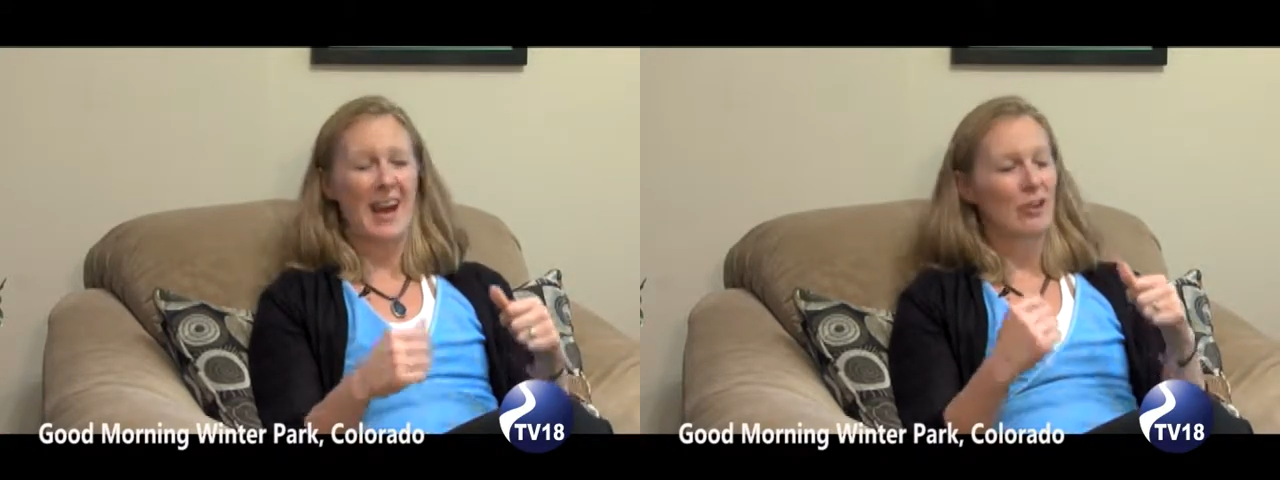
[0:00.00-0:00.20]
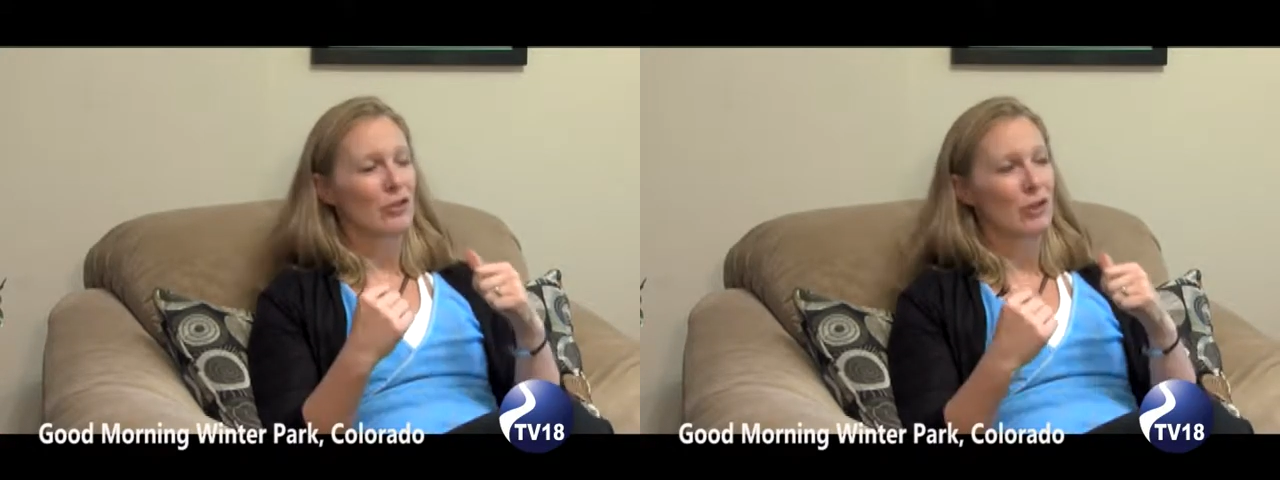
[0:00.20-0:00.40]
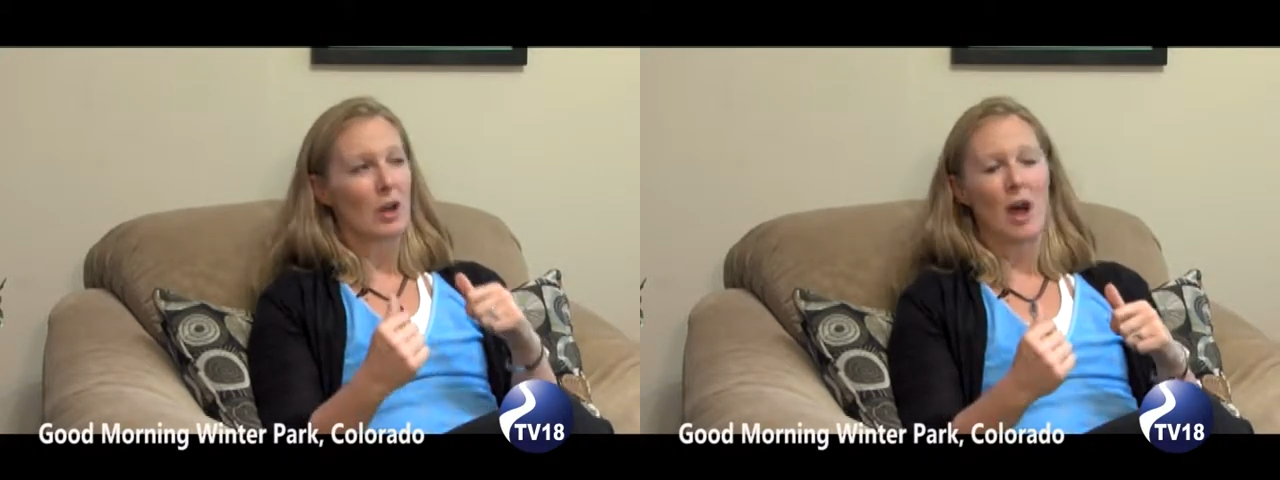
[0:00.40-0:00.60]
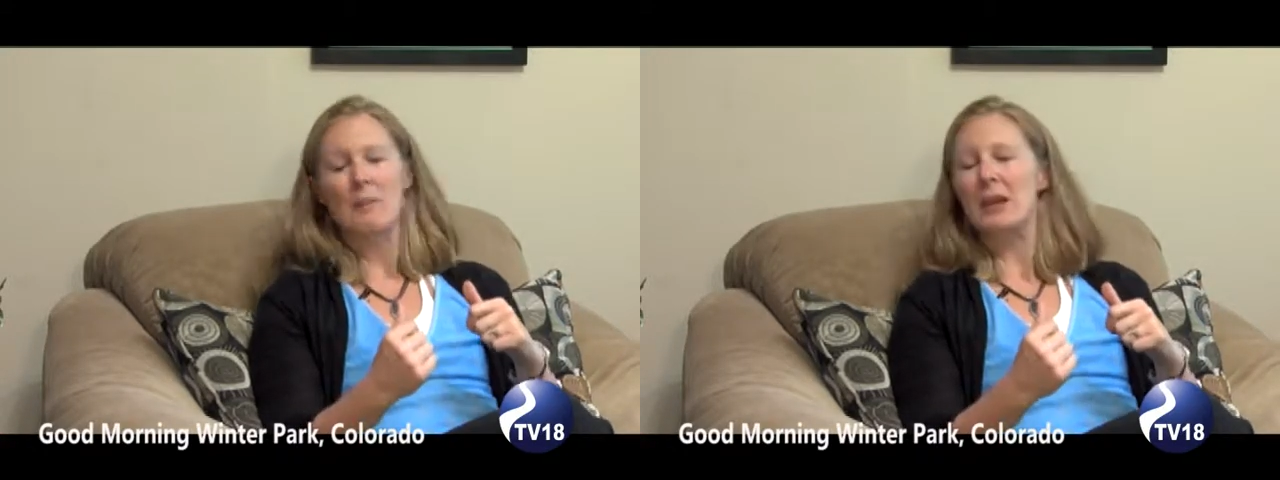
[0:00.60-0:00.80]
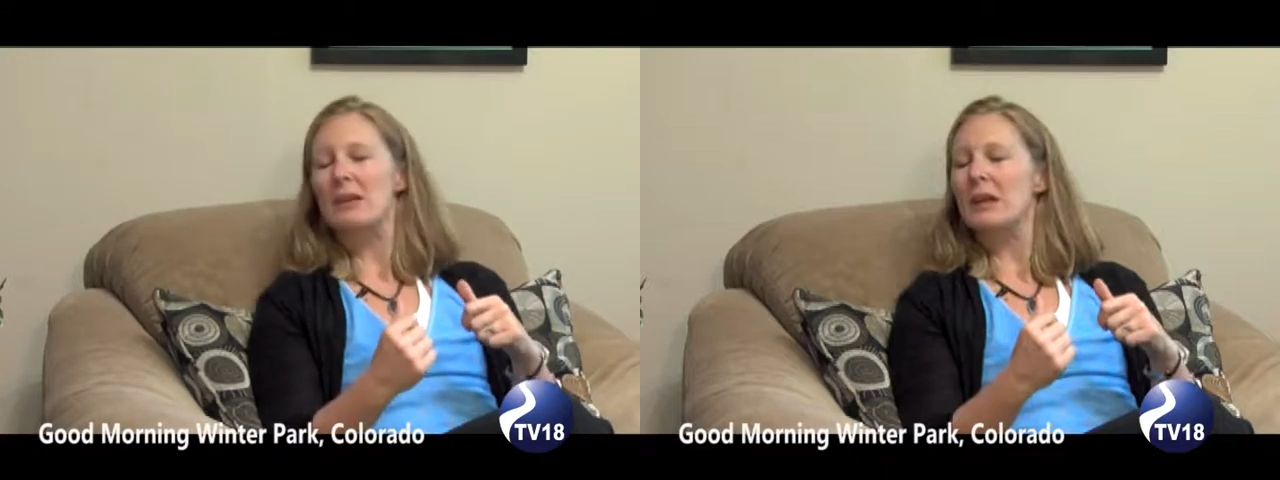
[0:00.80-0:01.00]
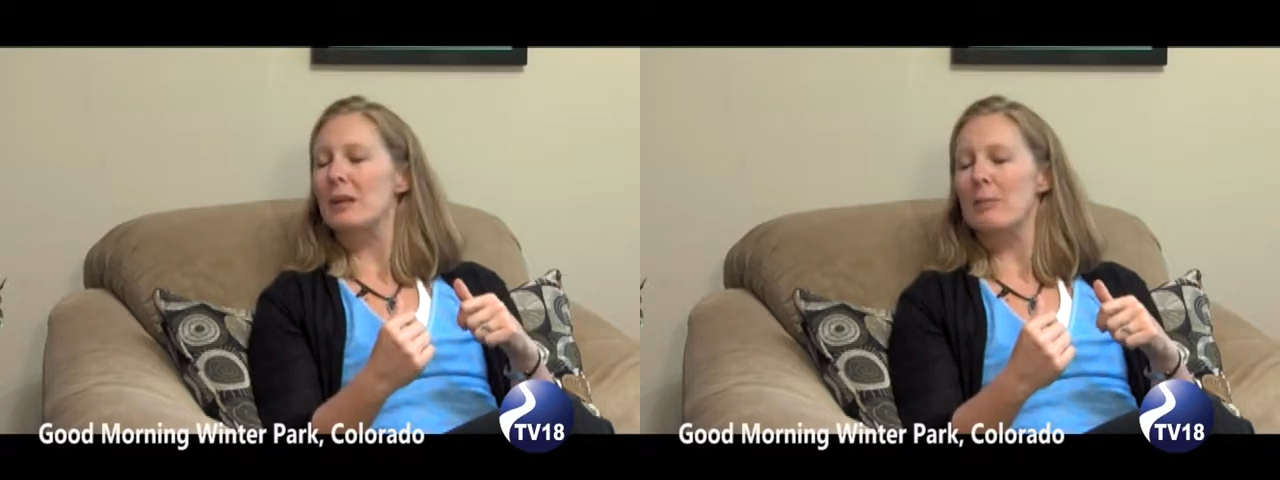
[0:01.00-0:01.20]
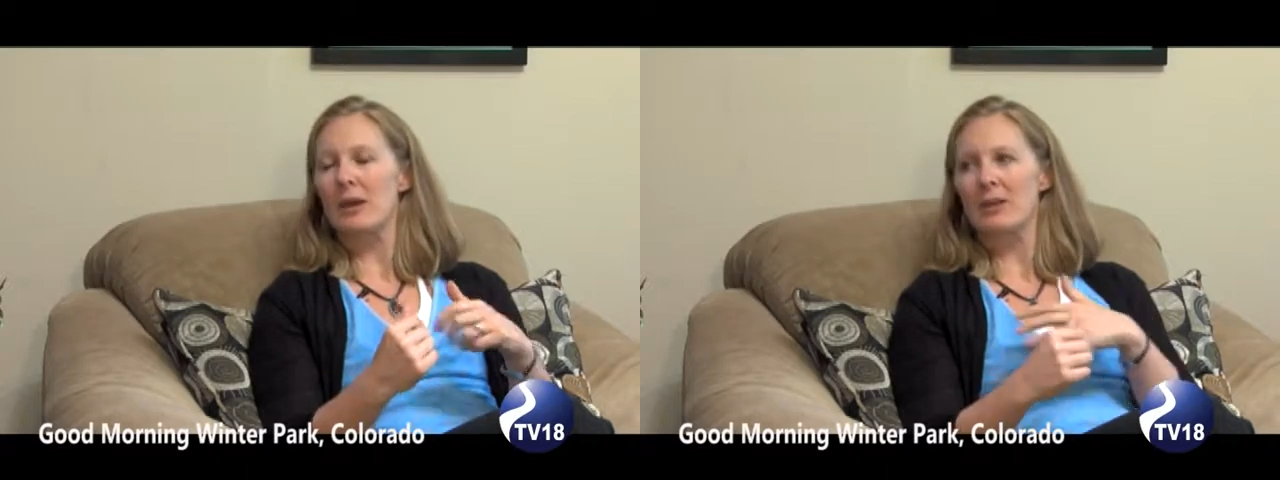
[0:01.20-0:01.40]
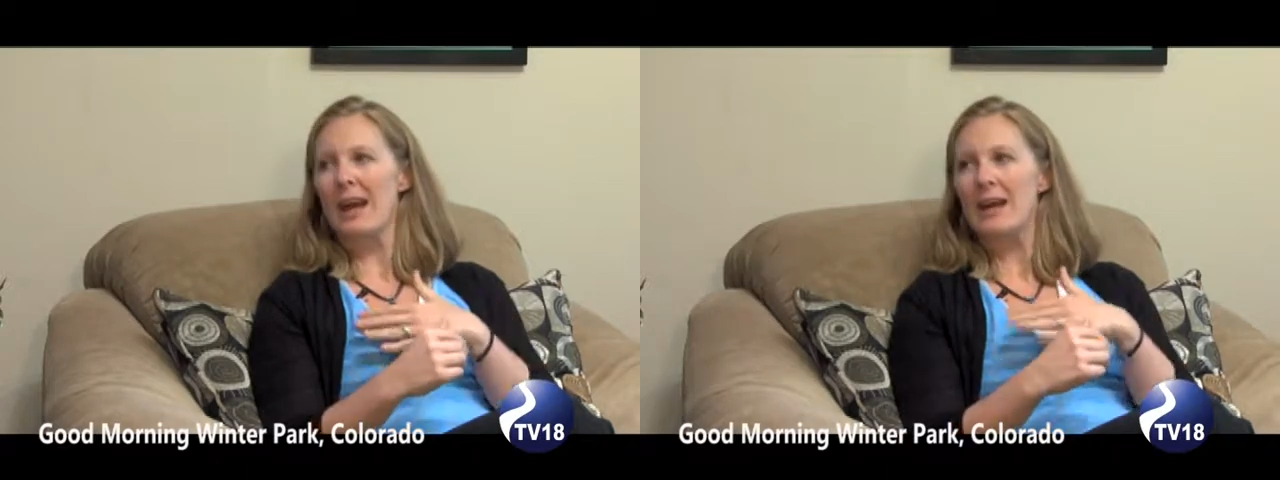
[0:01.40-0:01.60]
astronomically
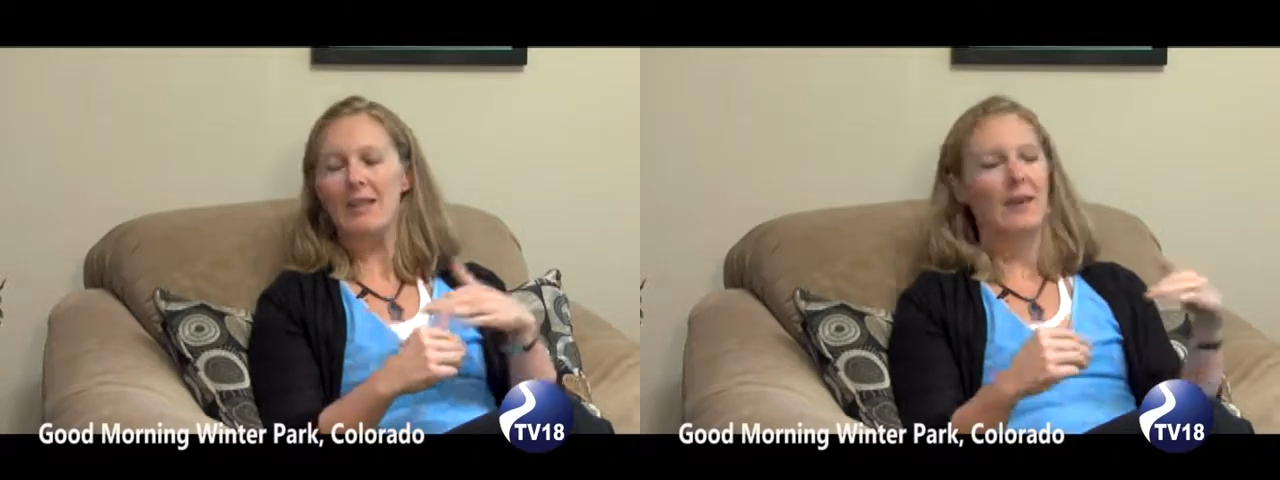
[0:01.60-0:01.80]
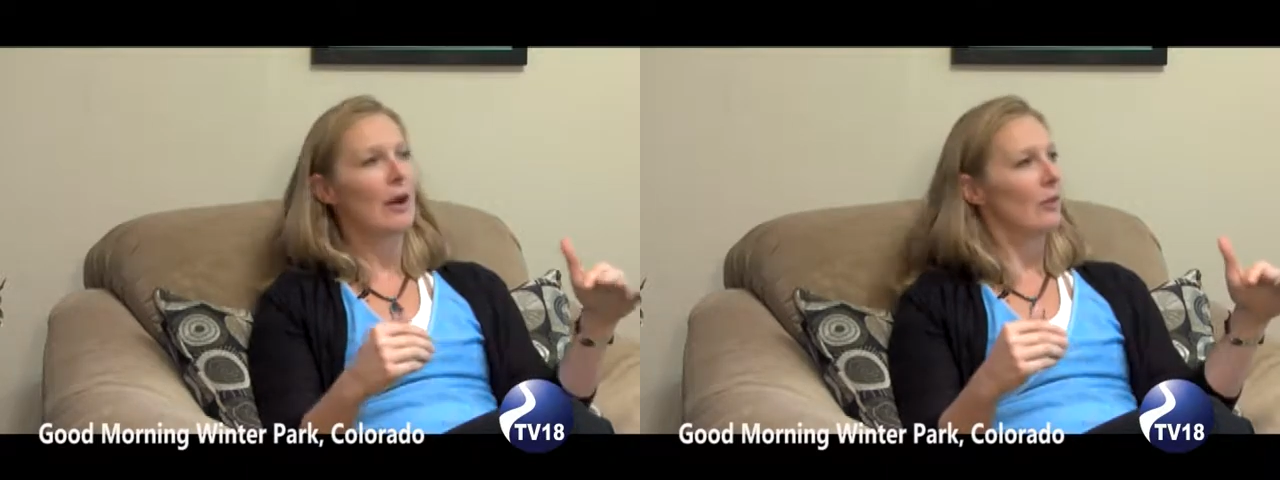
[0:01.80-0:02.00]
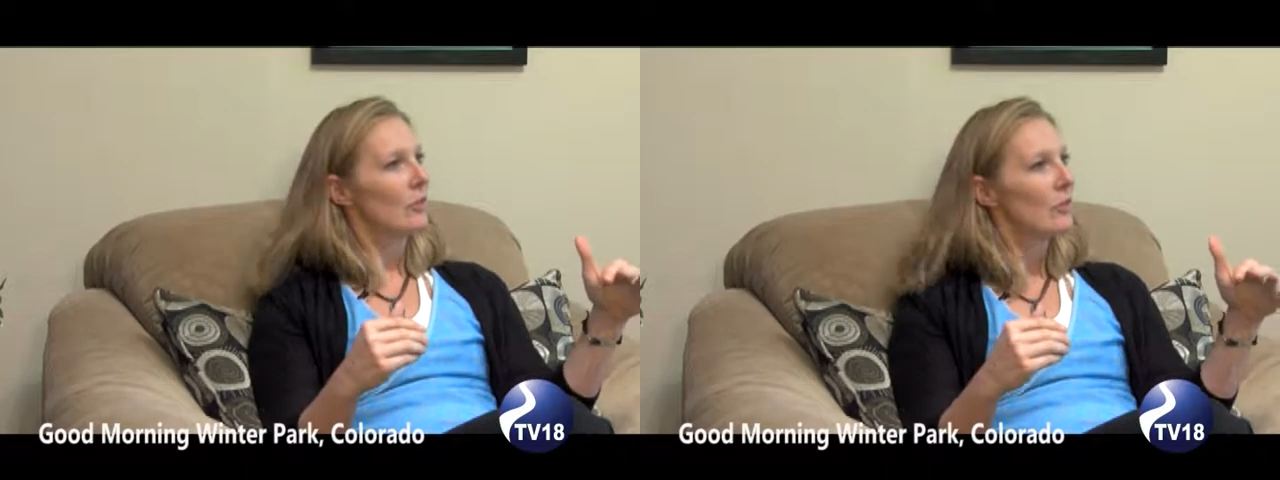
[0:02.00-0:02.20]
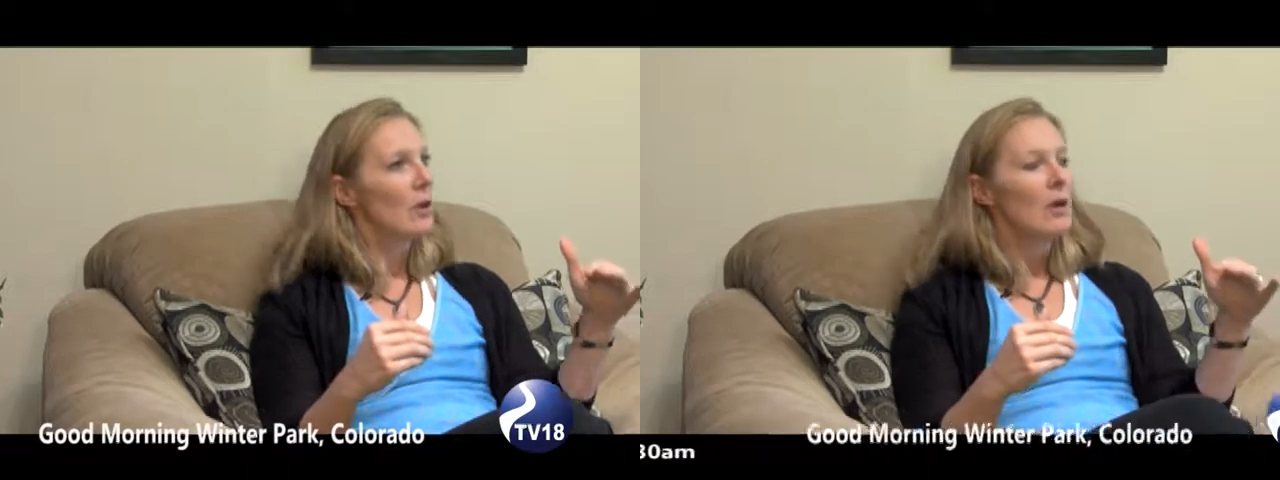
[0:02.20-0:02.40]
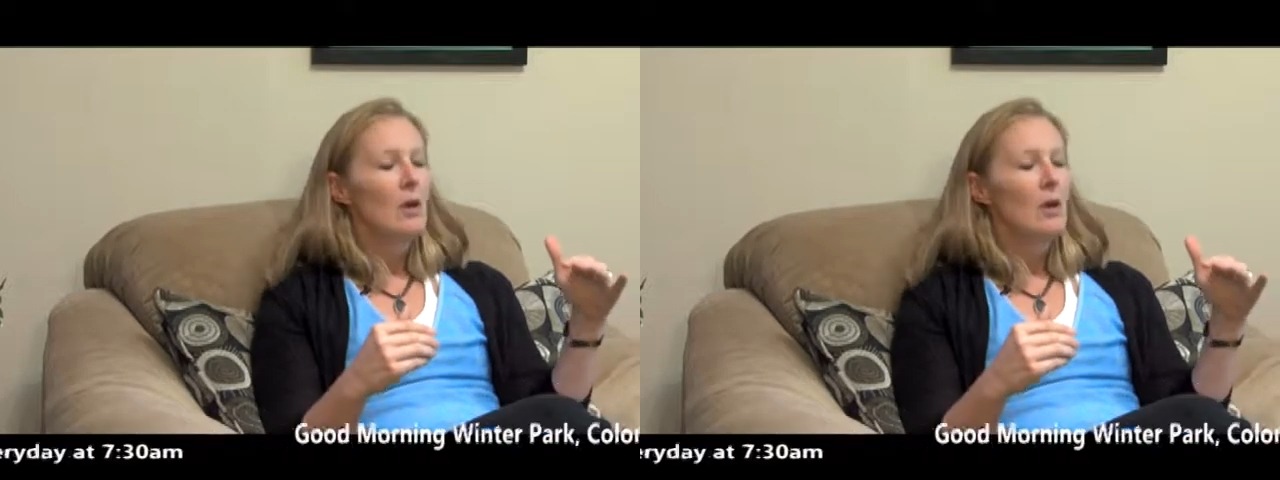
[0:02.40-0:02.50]
compared to anything else.